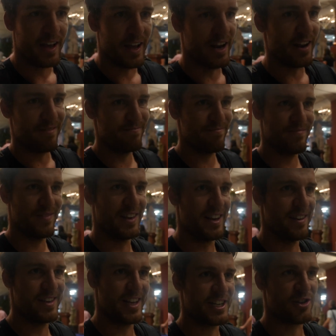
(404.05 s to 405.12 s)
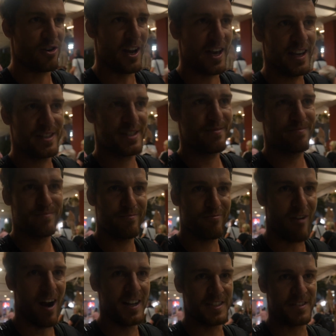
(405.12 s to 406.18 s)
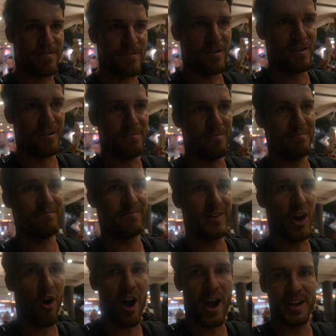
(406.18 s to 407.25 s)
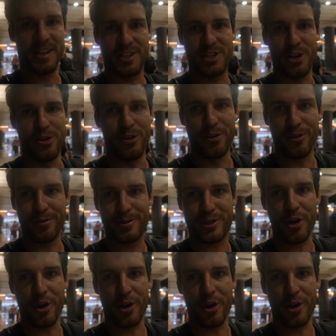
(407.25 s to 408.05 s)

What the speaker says: it literally runs from 9 to